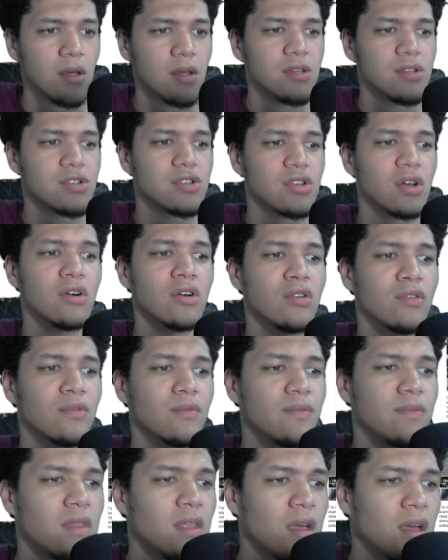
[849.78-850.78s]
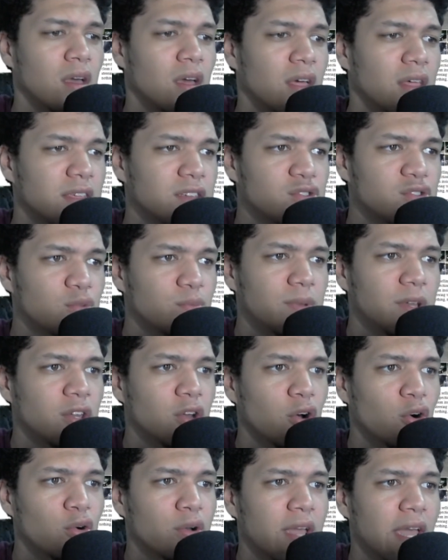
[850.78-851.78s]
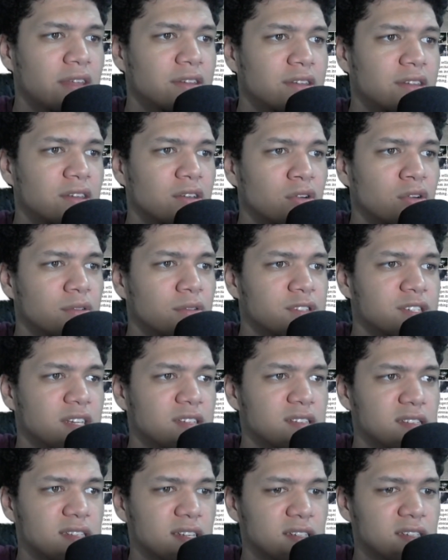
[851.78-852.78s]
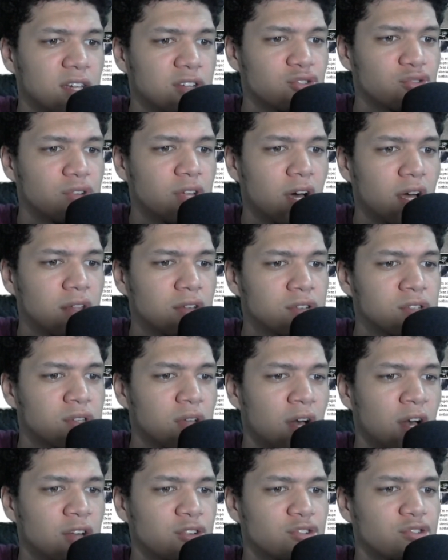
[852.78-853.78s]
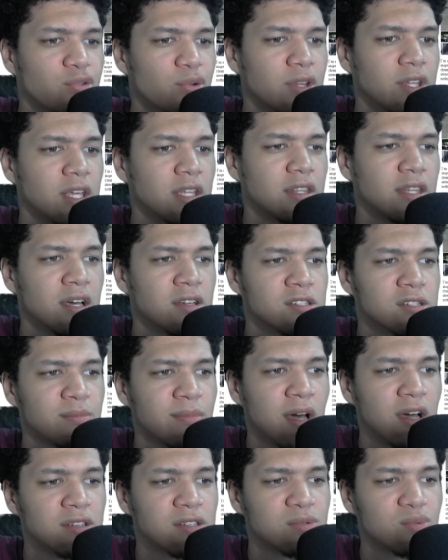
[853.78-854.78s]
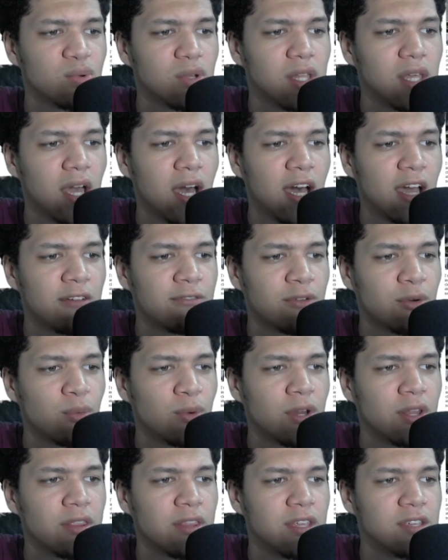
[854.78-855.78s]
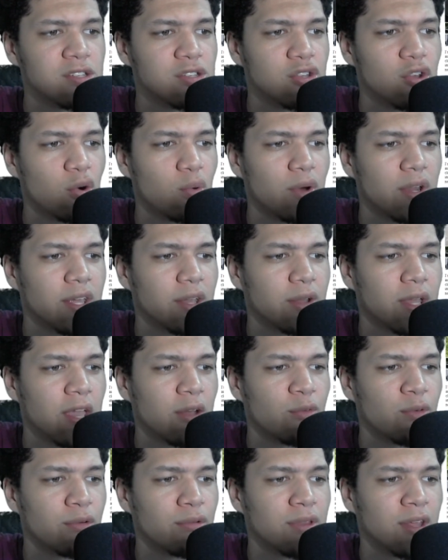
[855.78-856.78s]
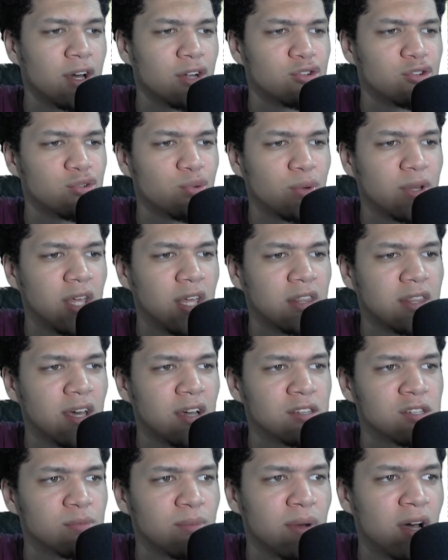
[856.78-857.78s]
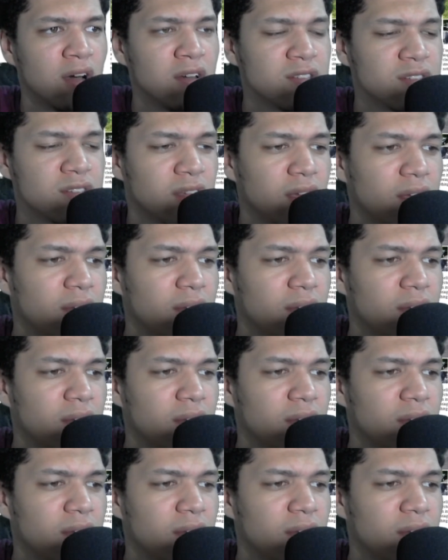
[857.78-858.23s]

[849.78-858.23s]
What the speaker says: So this would be an okay deal. $6,600, 128,000 miles is really high for one of these. You don't want to get one with 128,000 miles,